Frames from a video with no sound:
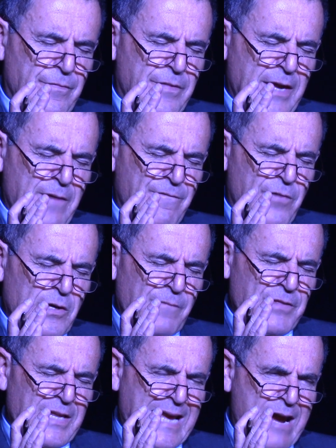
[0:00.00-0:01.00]
they
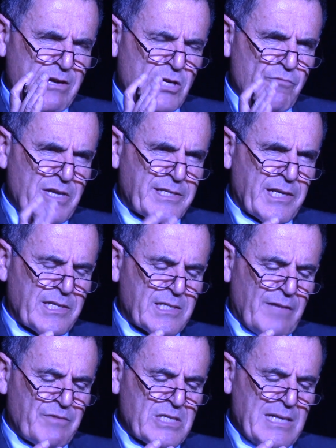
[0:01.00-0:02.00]
voted for the
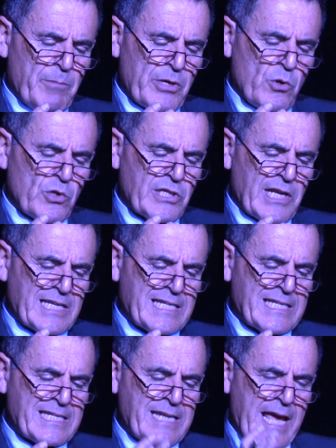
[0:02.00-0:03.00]
characteristics of someone who's going to
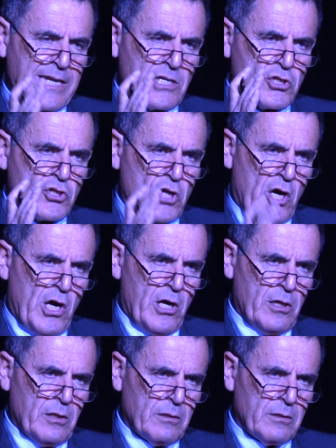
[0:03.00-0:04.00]
stand
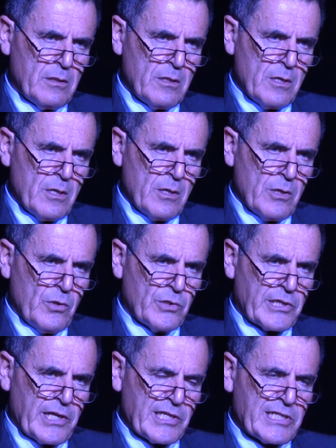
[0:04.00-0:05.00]
tall,
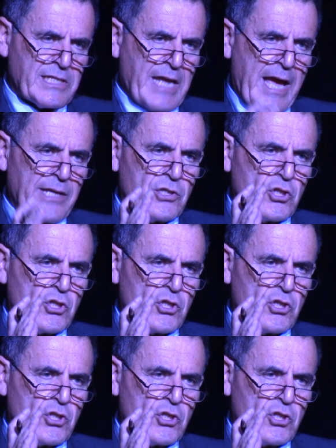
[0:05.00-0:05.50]
who's going to stand